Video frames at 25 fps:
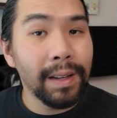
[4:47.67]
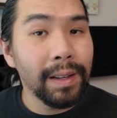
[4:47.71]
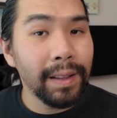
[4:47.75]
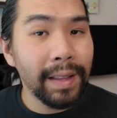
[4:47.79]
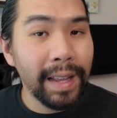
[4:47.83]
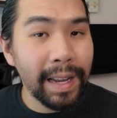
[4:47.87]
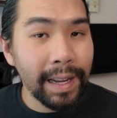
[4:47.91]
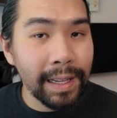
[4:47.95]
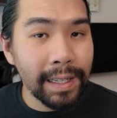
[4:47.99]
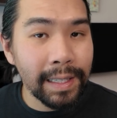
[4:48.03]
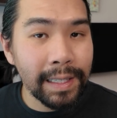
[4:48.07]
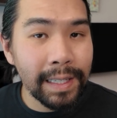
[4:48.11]

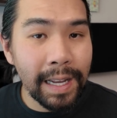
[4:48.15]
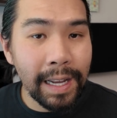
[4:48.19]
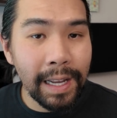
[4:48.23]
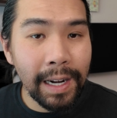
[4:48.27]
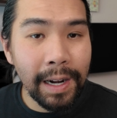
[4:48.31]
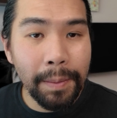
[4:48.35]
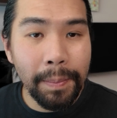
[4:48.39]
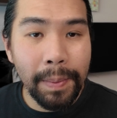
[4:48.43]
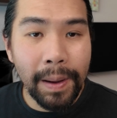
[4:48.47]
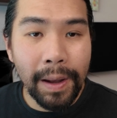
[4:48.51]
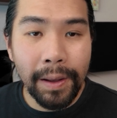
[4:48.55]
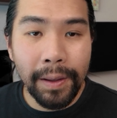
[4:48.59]
Like I said
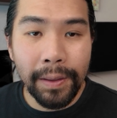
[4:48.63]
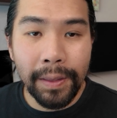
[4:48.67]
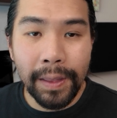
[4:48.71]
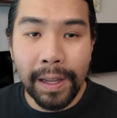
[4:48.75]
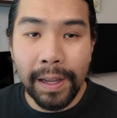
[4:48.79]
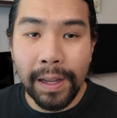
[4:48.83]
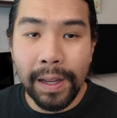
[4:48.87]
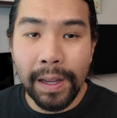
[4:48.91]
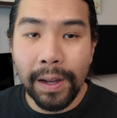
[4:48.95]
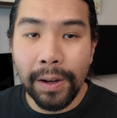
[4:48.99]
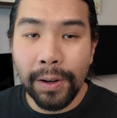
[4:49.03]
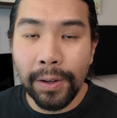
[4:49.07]
about
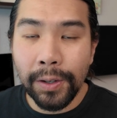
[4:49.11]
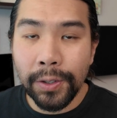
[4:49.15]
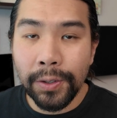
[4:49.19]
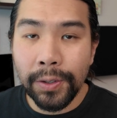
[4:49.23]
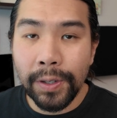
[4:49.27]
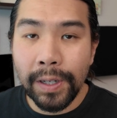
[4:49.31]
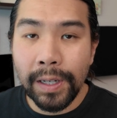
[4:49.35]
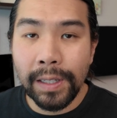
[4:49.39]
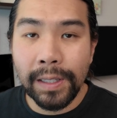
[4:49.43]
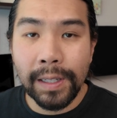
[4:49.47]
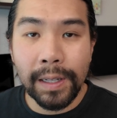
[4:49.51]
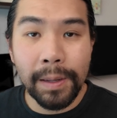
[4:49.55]
the
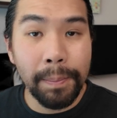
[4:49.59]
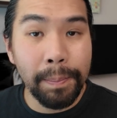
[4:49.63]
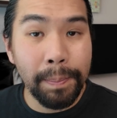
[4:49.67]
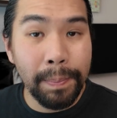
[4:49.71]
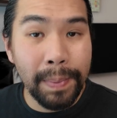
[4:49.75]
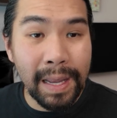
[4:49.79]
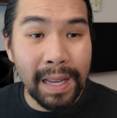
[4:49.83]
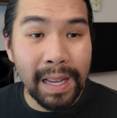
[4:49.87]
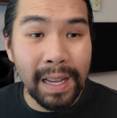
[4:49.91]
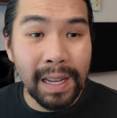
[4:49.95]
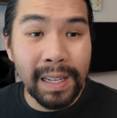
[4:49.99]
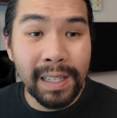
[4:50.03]
Ultra's
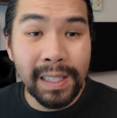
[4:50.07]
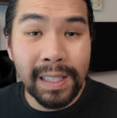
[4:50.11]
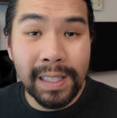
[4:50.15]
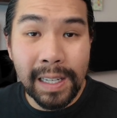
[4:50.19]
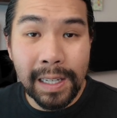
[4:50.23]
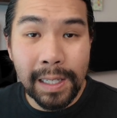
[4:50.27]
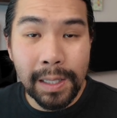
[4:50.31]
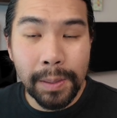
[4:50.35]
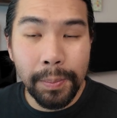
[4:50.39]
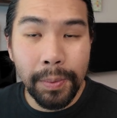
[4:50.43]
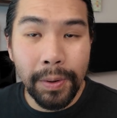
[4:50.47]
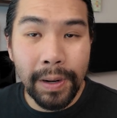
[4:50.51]
big
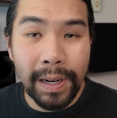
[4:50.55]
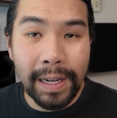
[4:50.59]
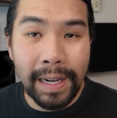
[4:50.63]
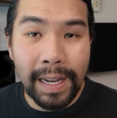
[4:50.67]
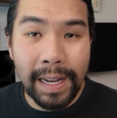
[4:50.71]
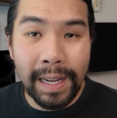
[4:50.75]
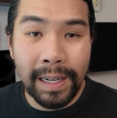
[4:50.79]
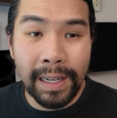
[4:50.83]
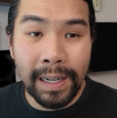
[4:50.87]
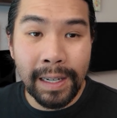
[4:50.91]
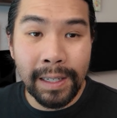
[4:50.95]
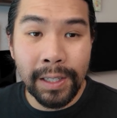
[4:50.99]

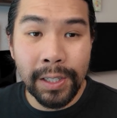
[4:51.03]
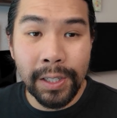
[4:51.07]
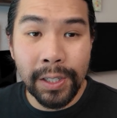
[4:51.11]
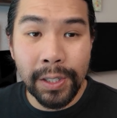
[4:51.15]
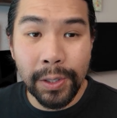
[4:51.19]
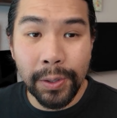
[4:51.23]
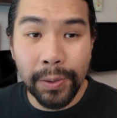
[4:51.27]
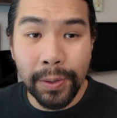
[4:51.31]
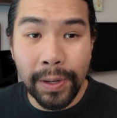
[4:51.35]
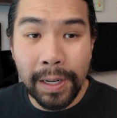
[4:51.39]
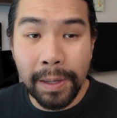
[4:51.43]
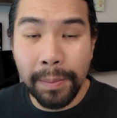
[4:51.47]
6.8-inch
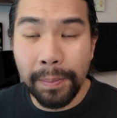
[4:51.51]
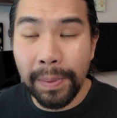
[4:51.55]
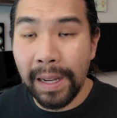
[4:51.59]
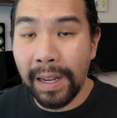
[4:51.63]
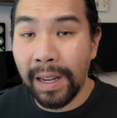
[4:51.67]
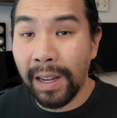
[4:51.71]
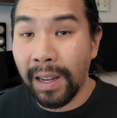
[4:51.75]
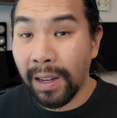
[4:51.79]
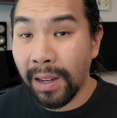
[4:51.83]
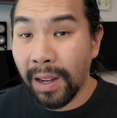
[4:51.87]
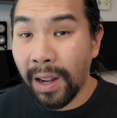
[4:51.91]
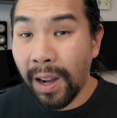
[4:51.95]
screen
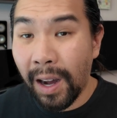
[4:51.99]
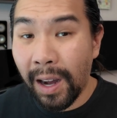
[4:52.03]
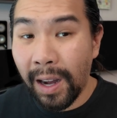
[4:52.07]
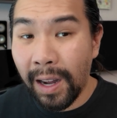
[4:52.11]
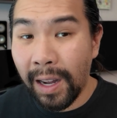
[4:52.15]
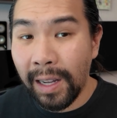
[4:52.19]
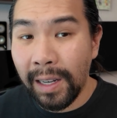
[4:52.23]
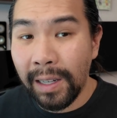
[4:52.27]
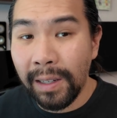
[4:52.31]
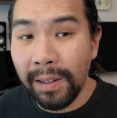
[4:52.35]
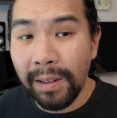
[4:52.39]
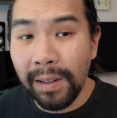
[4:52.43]
being a
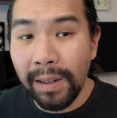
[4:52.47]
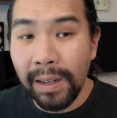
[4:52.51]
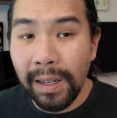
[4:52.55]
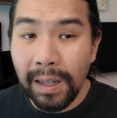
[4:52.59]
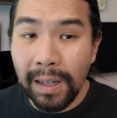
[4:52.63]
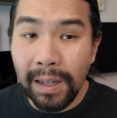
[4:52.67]
con,